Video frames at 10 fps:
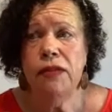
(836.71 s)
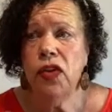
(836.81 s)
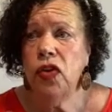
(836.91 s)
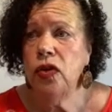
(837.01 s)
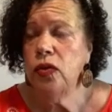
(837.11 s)
Do
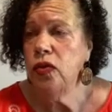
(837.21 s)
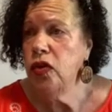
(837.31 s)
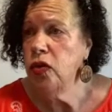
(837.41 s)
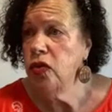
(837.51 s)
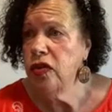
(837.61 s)
you
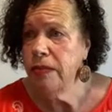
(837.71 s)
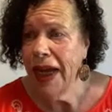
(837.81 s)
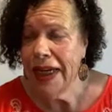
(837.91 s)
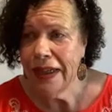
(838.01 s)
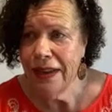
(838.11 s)
do
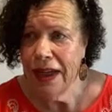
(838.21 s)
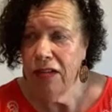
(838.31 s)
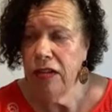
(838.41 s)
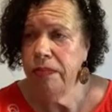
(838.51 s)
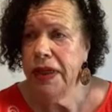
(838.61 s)
somatic
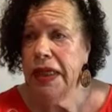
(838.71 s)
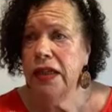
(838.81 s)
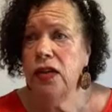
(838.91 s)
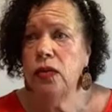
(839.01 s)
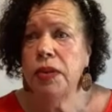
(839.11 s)
therapy? Do
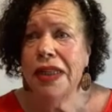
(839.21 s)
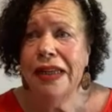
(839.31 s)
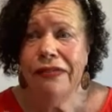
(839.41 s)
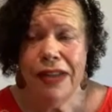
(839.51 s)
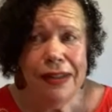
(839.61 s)
you
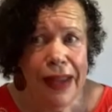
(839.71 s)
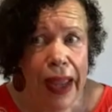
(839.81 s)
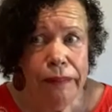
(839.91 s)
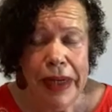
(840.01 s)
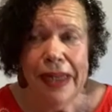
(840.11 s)
believe in
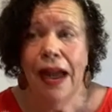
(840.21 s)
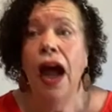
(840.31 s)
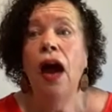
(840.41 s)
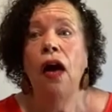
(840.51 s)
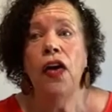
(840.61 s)
tapping?
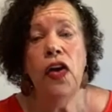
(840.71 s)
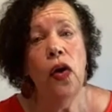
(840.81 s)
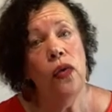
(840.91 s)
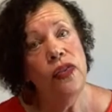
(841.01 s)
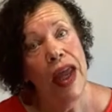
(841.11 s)
You
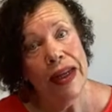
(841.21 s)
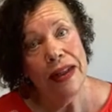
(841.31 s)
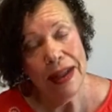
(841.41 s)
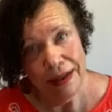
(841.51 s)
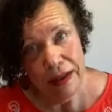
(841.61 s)
know, that,
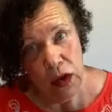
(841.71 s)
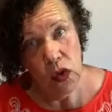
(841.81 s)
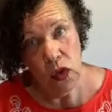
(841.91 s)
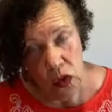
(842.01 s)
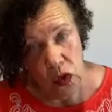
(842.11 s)
like, do
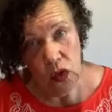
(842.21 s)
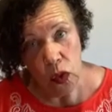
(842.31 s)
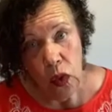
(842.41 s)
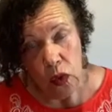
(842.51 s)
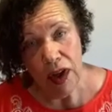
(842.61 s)
you
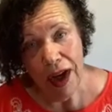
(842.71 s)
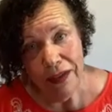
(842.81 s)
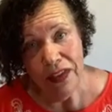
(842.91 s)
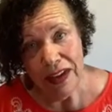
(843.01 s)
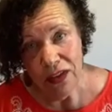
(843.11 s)
do those kinds
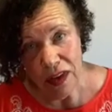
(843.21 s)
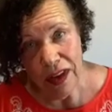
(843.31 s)
of things for